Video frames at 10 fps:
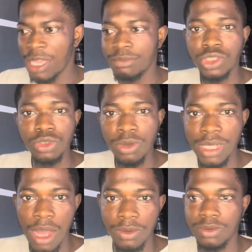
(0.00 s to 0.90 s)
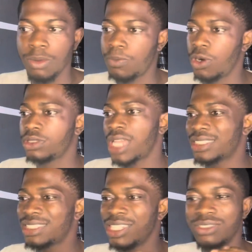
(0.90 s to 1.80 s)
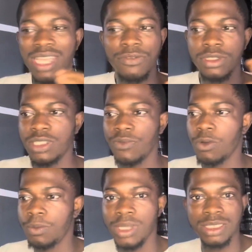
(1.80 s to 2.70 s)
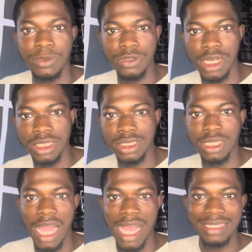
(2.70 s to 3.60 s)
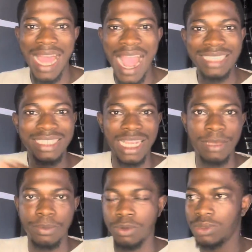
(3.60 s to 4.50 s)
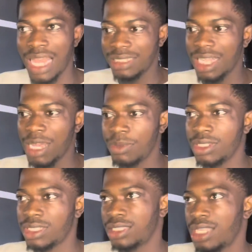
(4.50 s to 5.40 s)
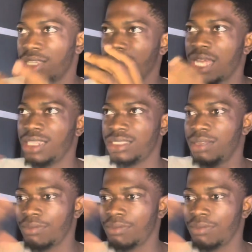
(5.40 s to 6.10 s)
Sui now prioritizes the user-friendly development experience and high scalable, like scalable in the sense that you can easily